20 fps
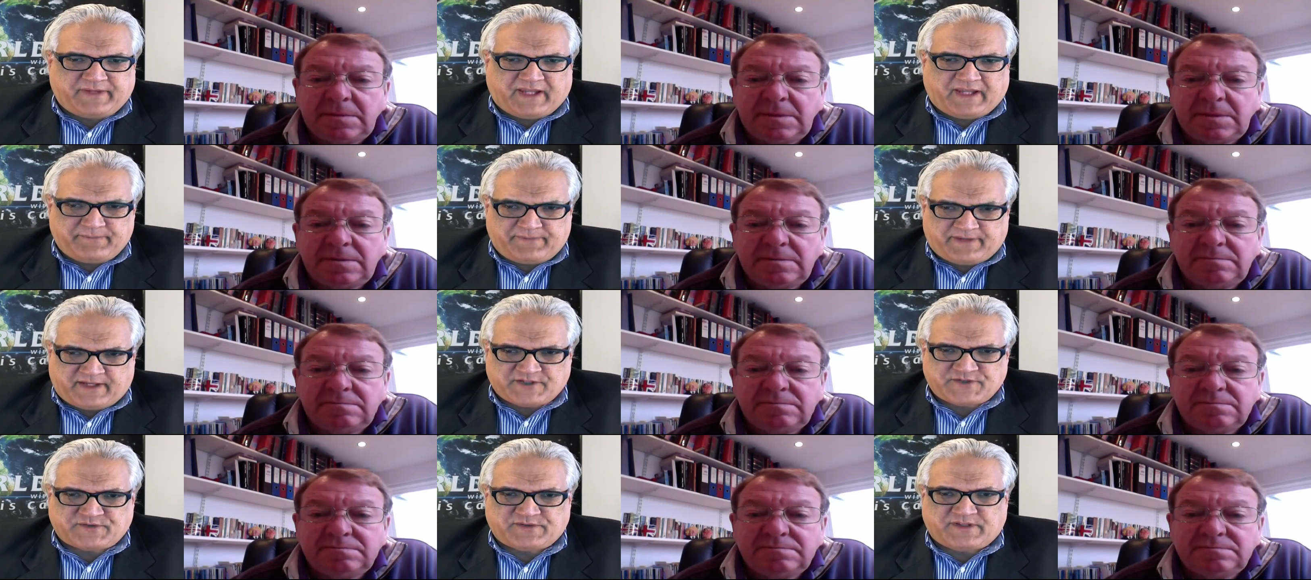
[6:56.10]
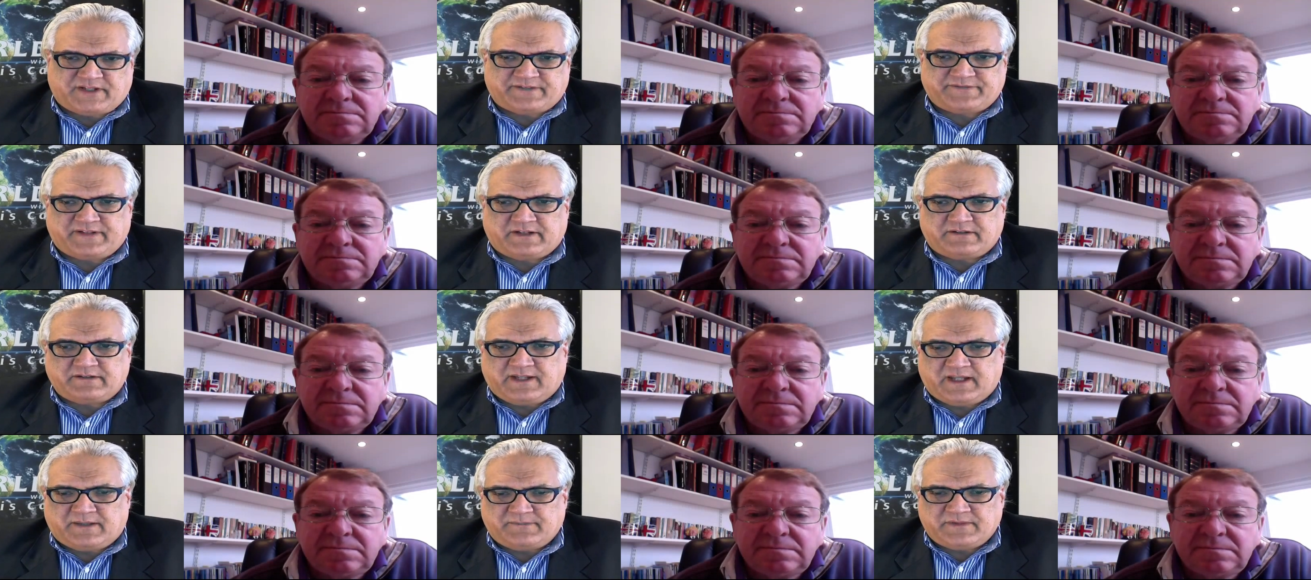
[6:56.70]
Speaker 1: Camp Ashraf,
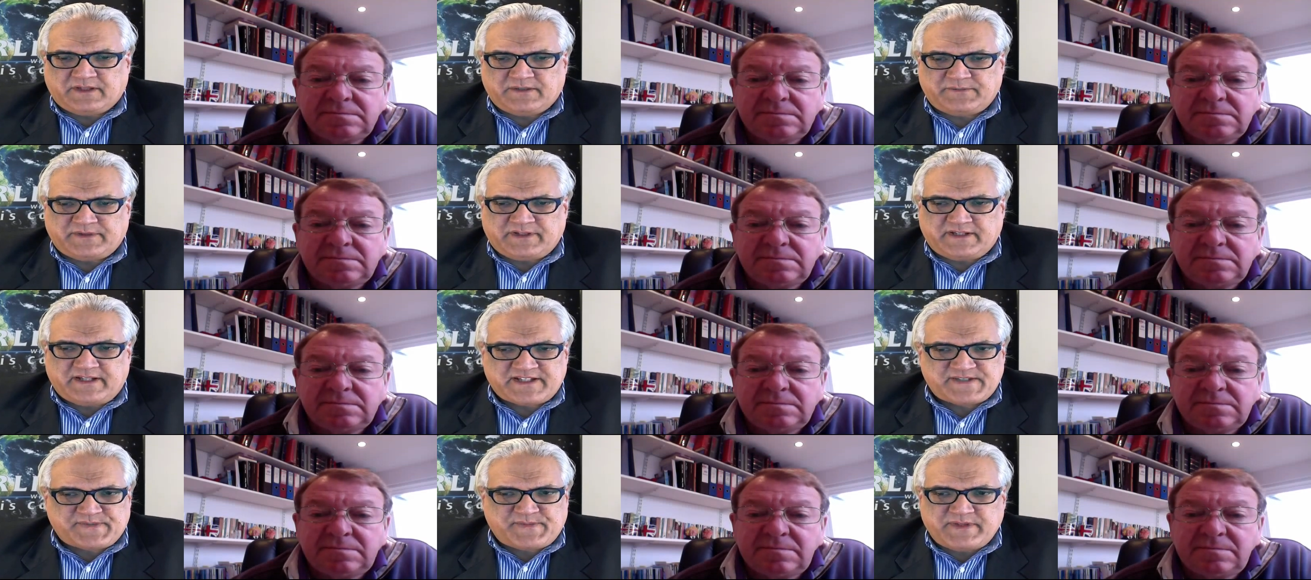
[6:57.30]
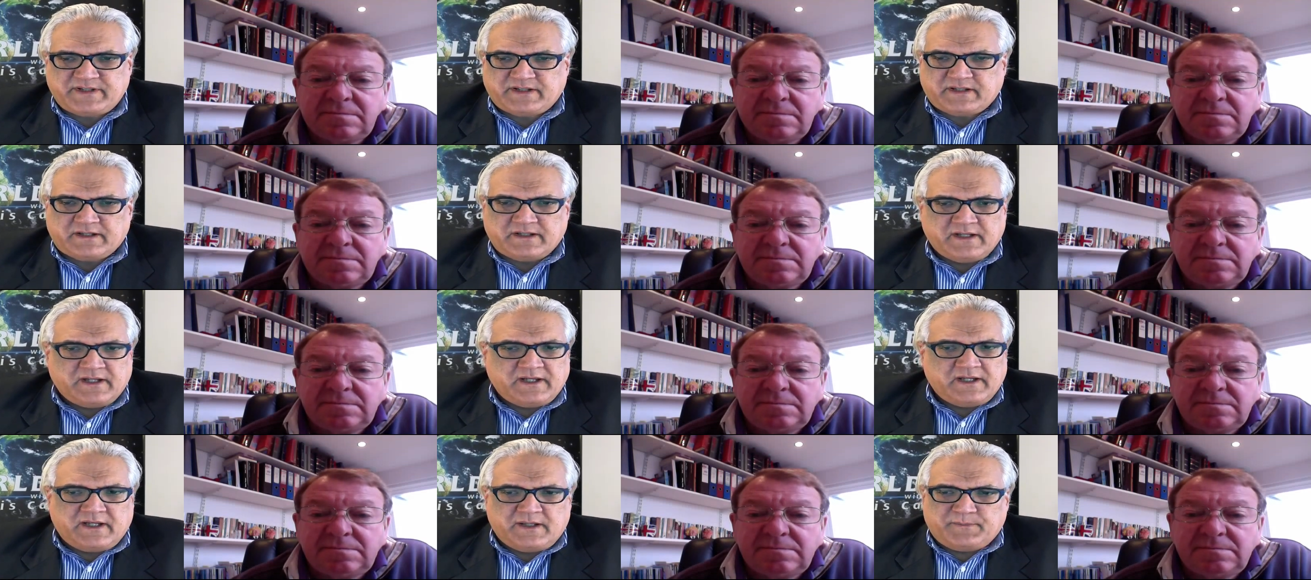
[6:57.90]
now Camp Liberty, has been
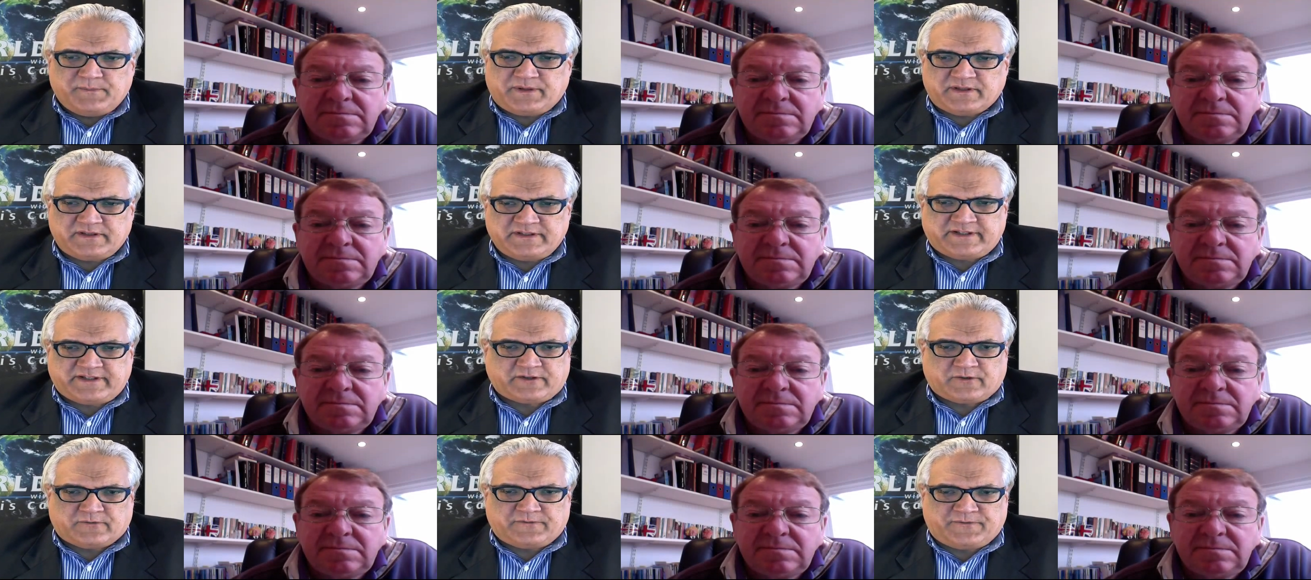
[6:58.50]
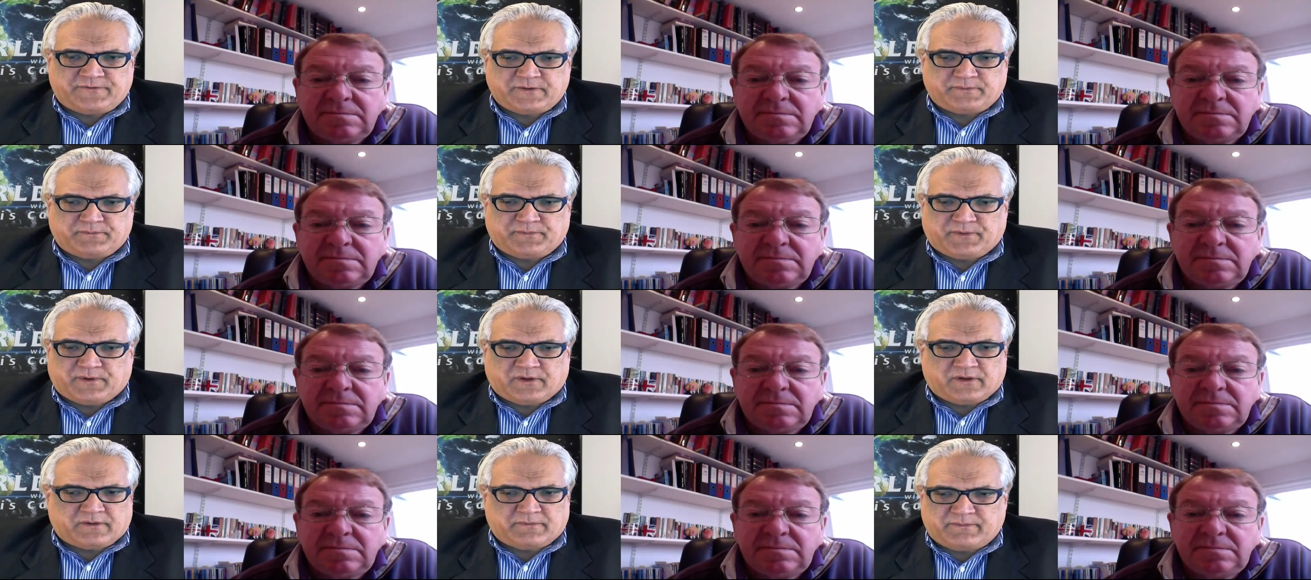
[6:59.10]
a, political
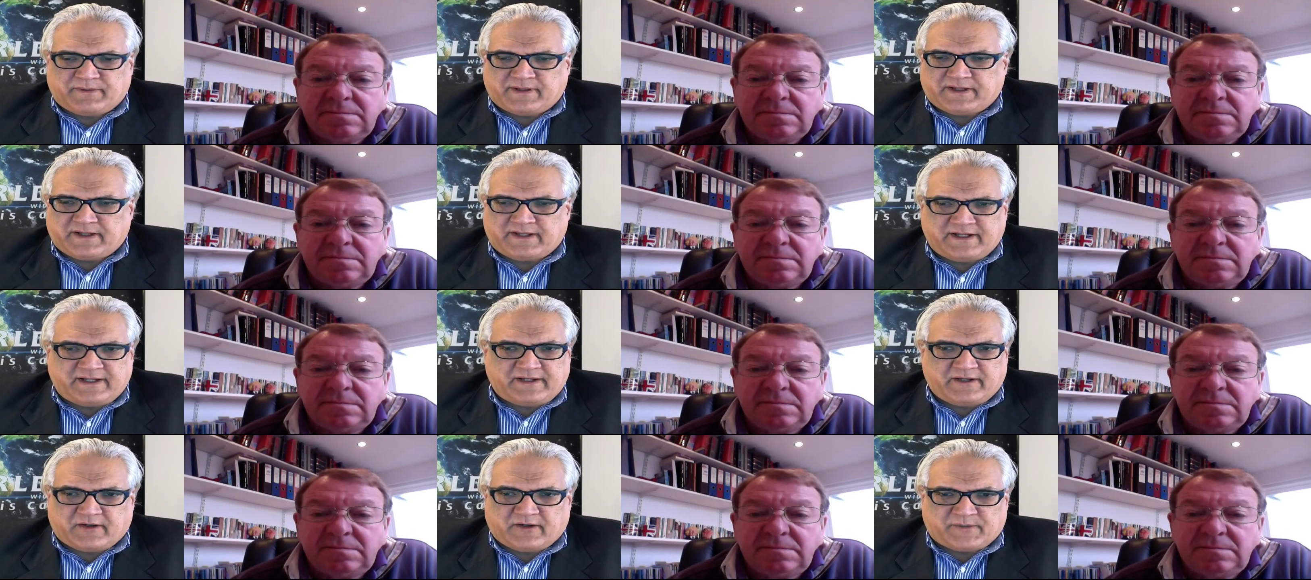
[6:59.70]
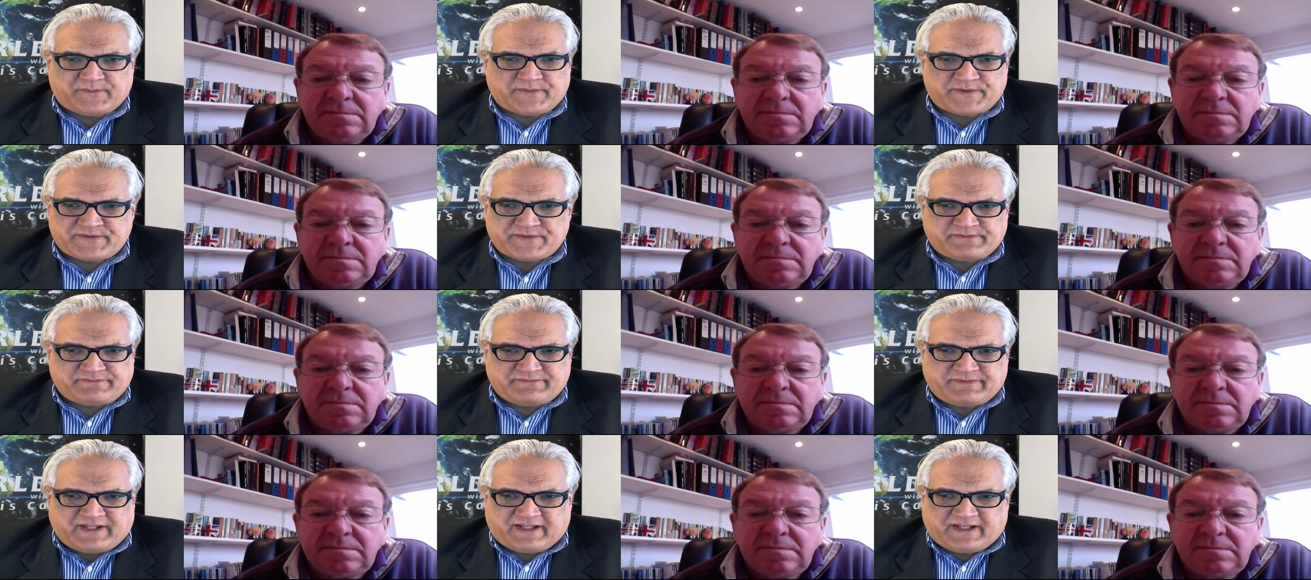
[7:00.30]
football by almost,